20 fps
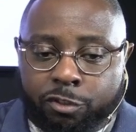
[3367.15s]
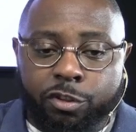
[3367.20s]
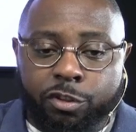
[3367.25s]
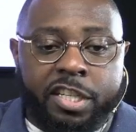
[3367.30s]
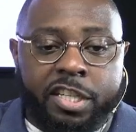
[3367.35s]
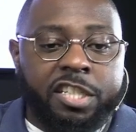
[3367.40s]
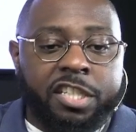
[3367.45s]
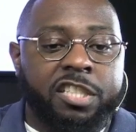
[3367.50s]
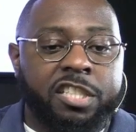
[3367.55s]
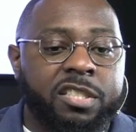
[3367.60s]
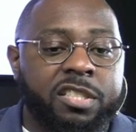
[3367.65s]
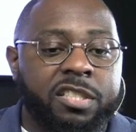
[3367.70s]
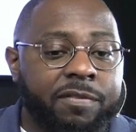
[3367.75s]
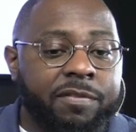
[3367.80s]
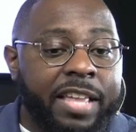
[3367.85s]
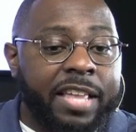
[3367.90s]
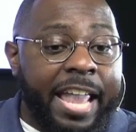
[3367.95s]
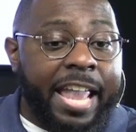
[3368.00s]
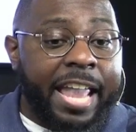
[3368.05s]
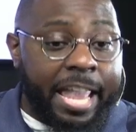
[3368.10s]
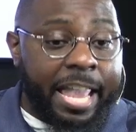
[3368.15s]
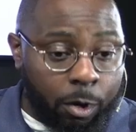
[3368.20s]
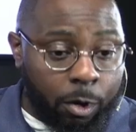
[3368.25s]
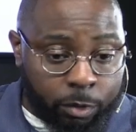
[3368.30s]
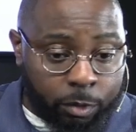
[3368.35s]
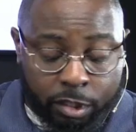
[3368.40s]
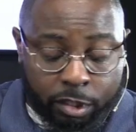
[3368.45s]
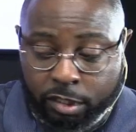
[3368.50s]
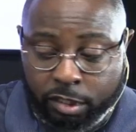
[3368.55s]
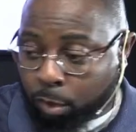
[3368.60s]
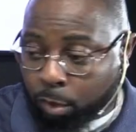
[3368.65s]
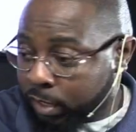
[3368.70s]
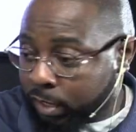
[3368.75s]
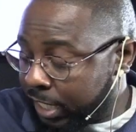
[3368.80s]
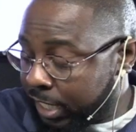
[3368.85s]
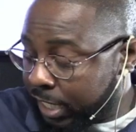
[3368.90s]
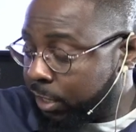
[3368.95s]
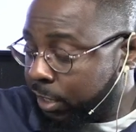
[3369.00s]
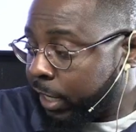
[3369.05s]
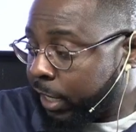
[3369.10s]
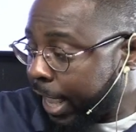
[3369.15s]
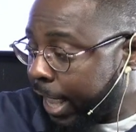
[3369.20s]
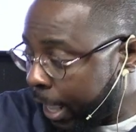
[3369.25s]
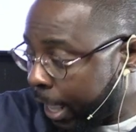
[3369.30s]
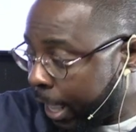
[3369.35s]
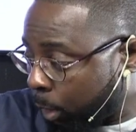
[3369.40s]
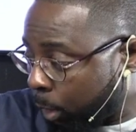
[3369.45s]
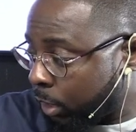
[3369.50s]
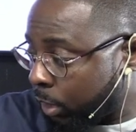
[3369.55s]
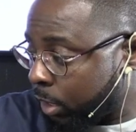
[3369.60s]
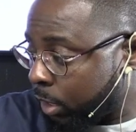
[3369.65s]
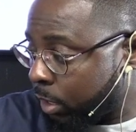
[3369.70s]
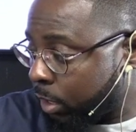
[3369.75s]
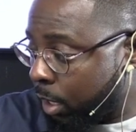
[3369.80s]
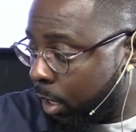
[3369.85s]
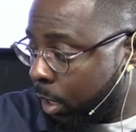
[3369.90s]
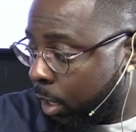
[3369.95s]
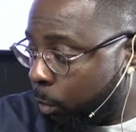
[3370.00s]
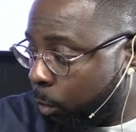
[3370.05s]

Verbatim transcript: traditions of the elders. So these are the elders.